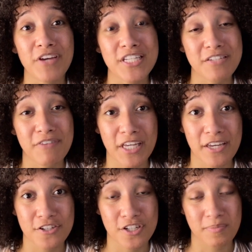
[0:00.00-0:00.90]
fancy
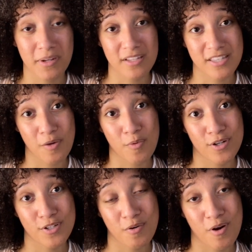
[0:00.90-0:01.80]
vacations because
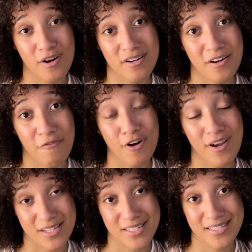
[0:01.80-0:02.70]
they work so hard
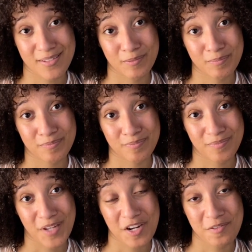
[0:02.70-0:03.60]
for us.
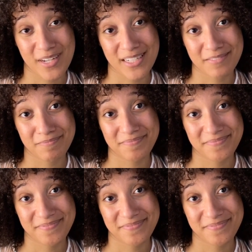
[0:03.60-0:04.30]
Are you ready?